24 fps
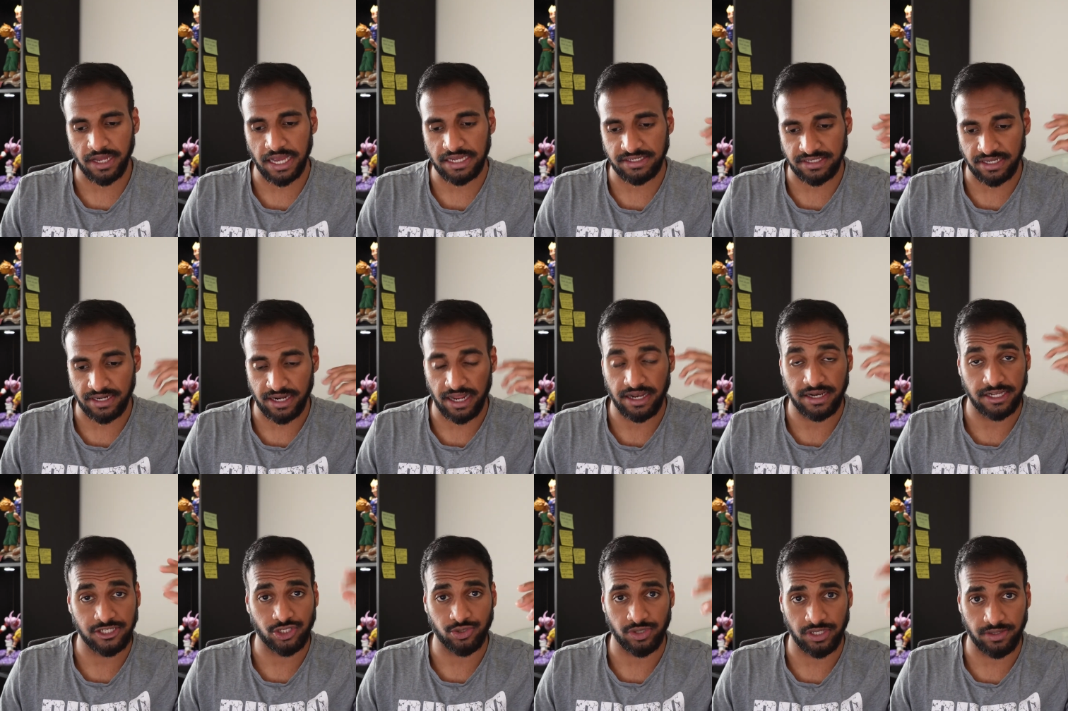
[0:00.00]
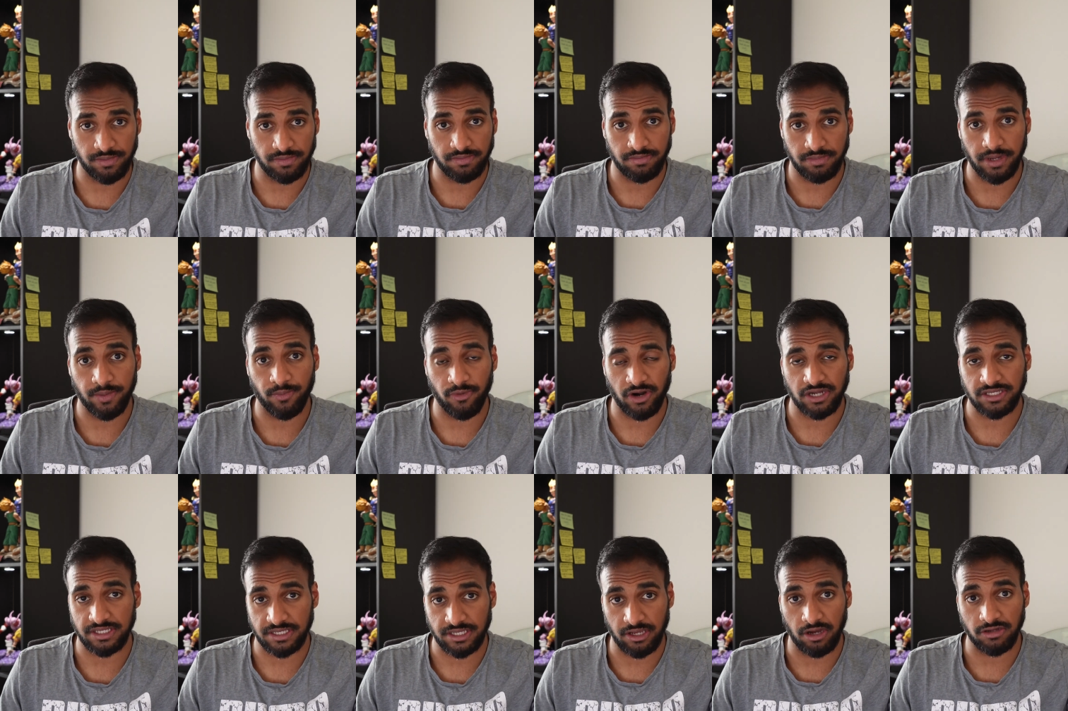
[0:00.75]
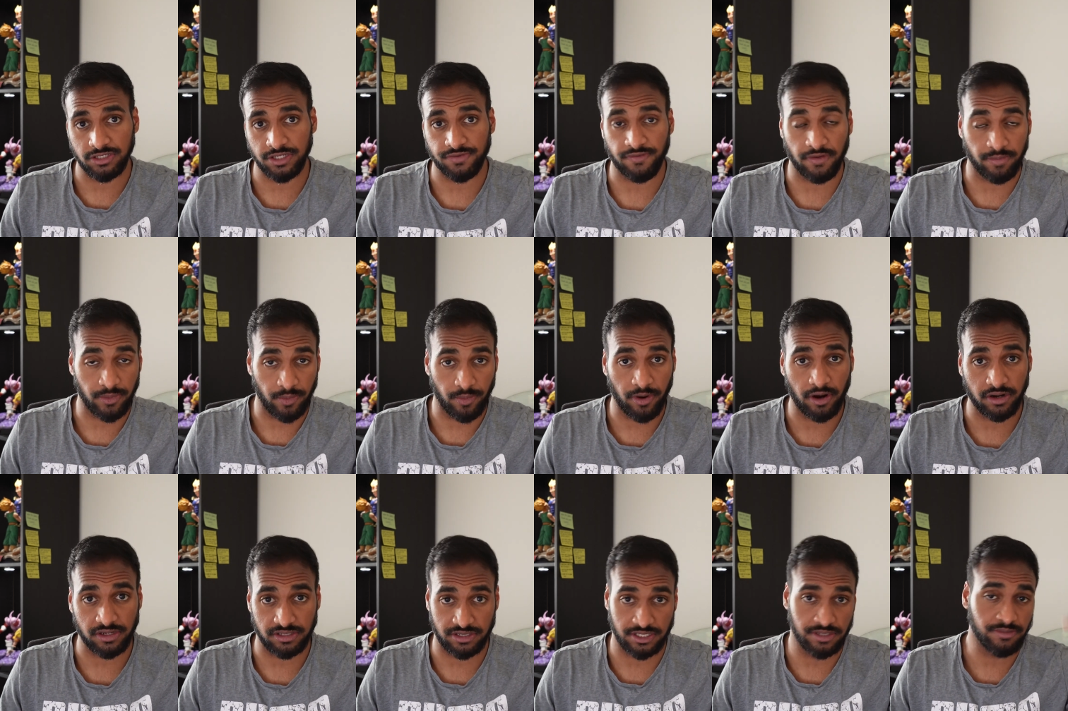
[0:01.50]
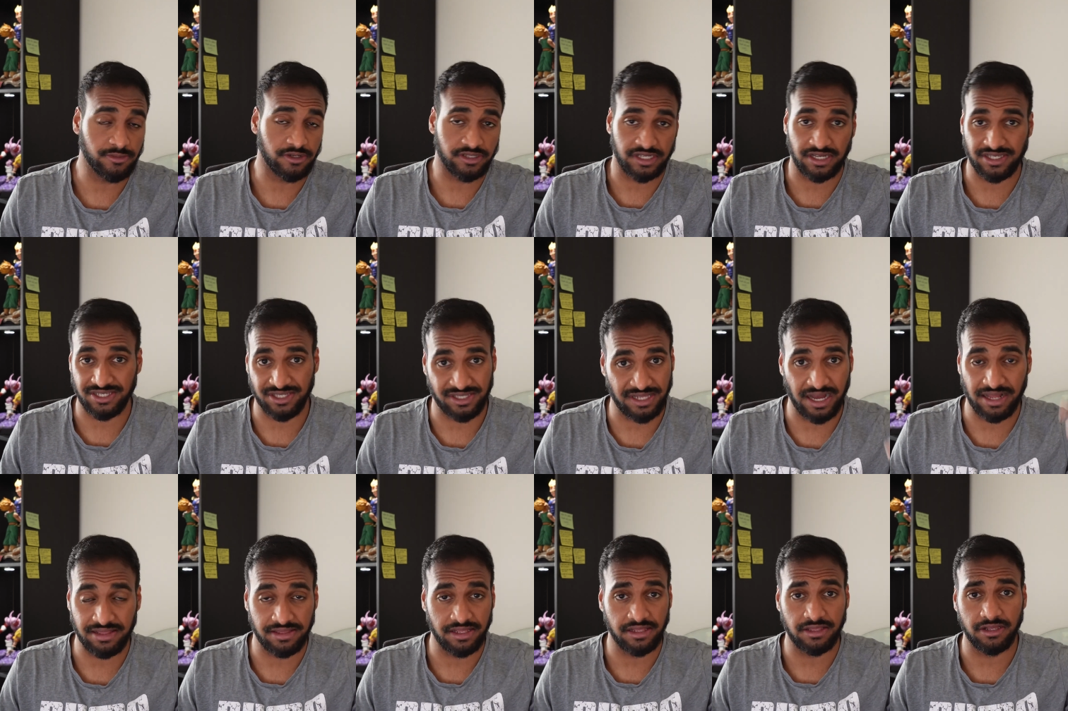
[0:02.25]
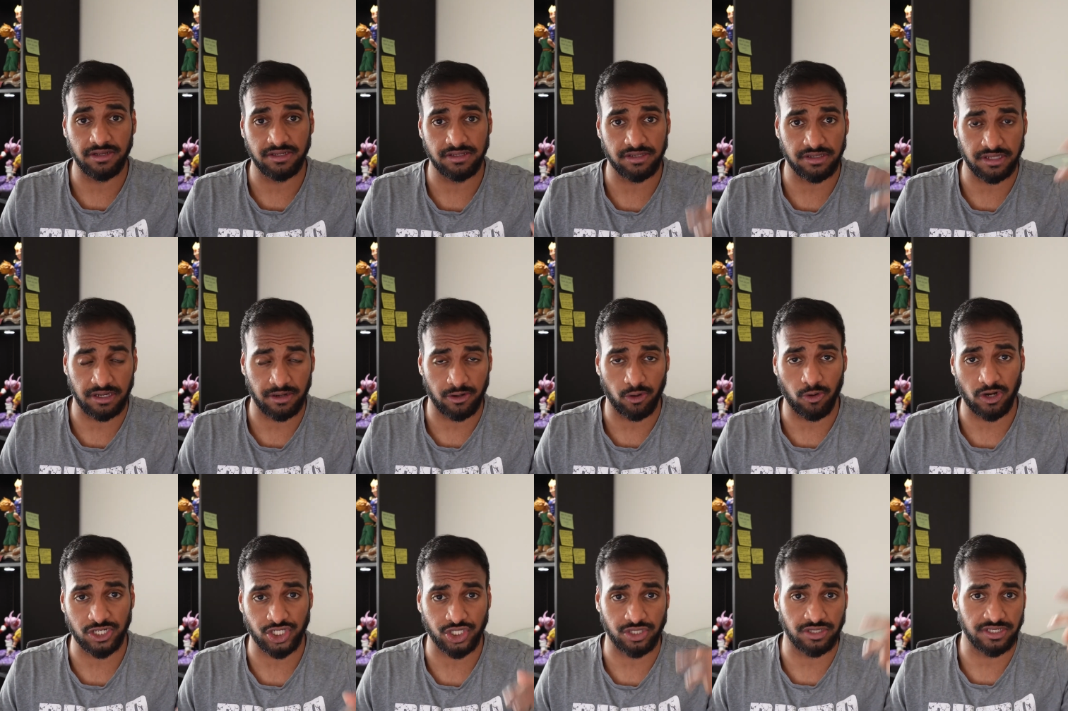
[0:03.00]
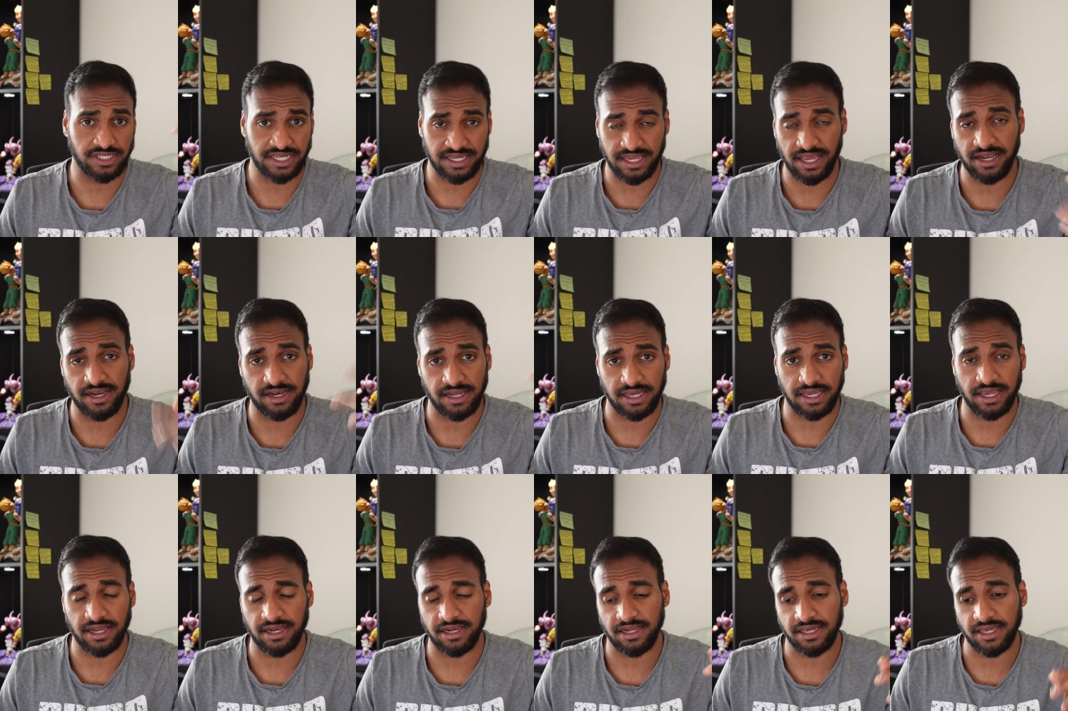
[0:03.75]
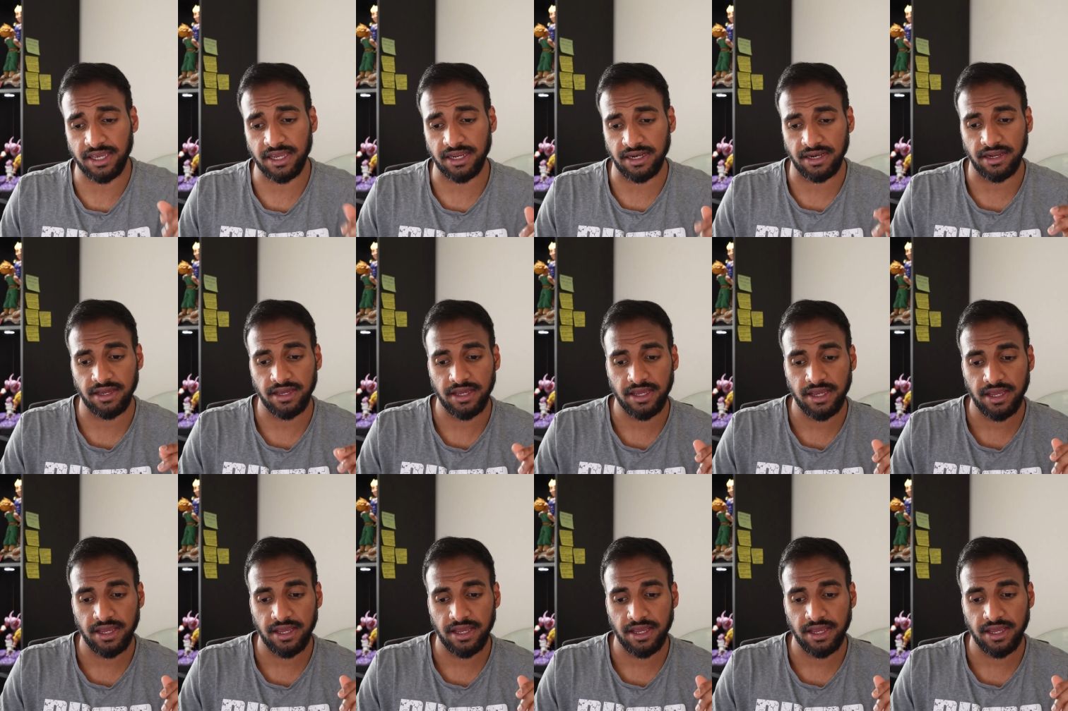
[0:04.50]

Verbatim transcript: As in, like literally memorizing the answers from the marking scheme because I, did the questions again and again and again.